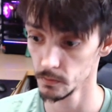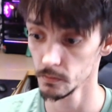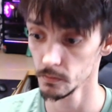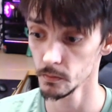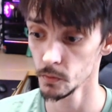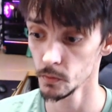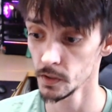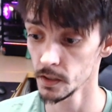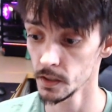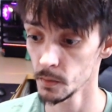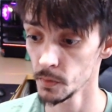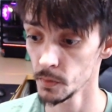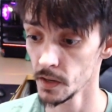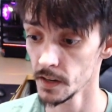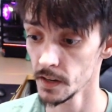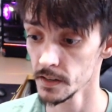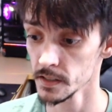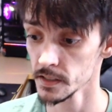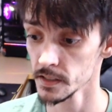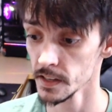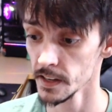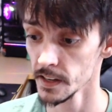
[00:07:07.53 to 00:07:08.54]
when the
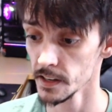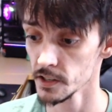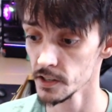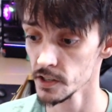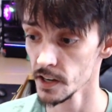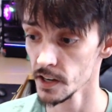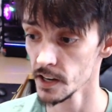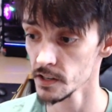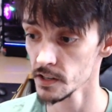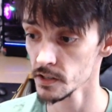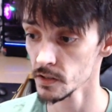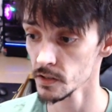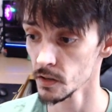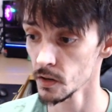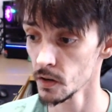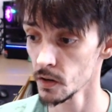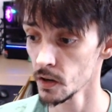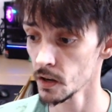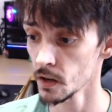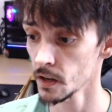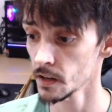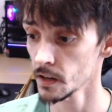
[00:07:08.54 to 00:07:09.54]
button state changes to
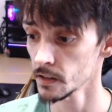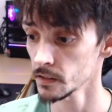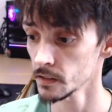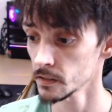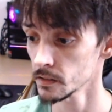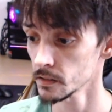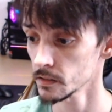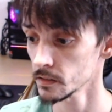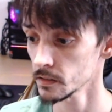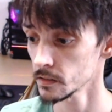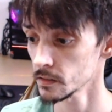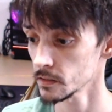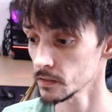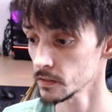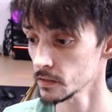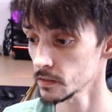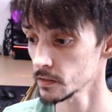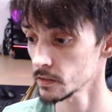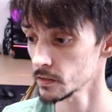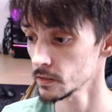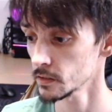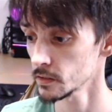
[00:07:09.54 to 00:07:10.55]
on,
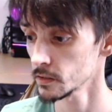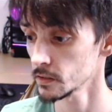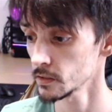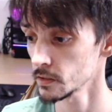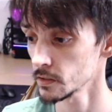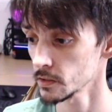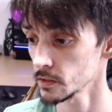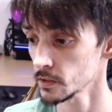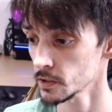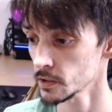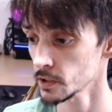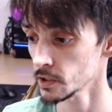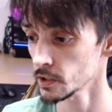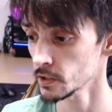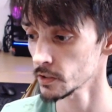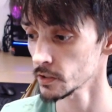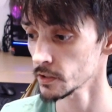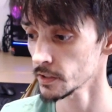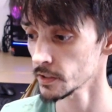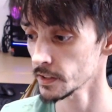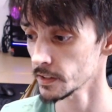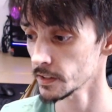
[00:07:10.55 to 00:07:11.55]

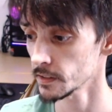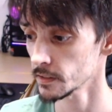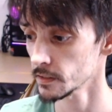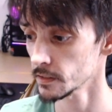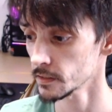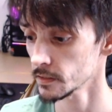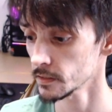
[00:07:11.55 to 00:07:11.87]
turn green.